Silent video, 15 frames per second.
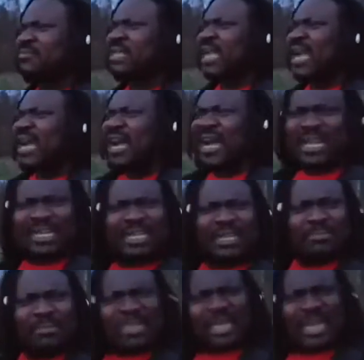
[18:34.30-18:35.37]
hiding
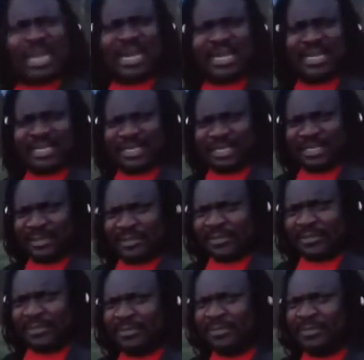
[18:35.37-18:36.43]
behind.
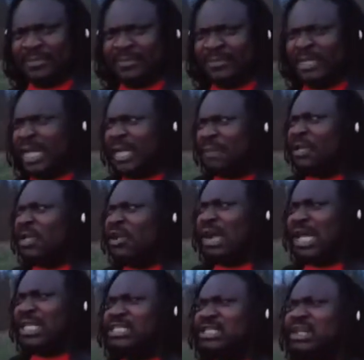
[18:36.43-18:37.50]

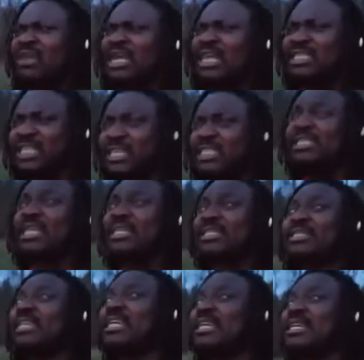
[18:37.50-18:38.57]
Because as long as he is a
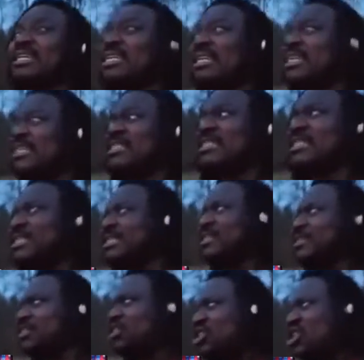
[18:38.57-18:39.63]
deaconess in
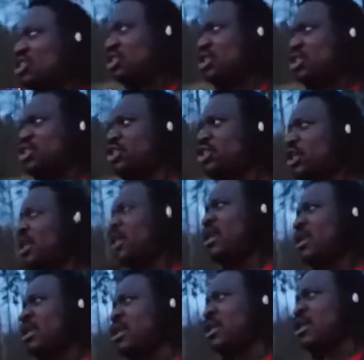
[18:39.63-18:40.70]
the church,
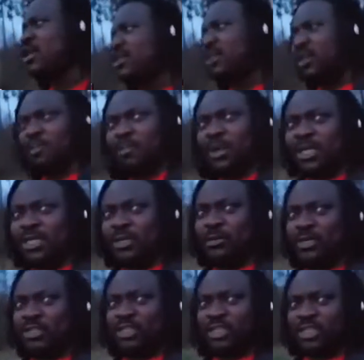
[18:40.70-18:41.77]
nobody will
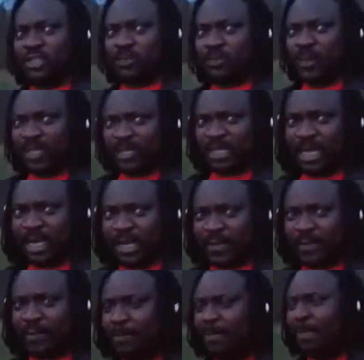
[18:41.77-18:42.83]
suspect her.
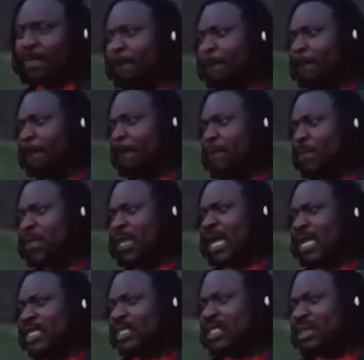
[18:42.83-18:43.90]

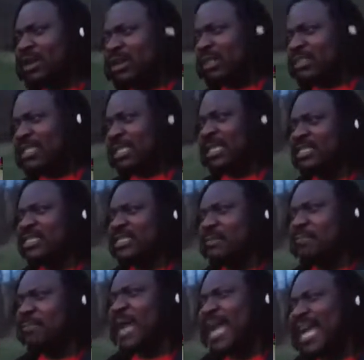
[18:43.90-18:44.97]
As long as he is the
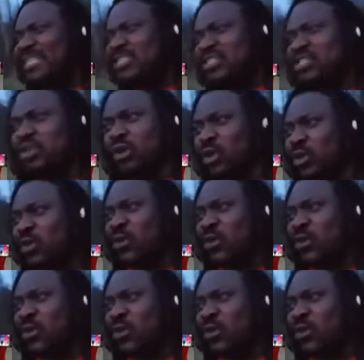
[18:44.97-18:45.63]
pastor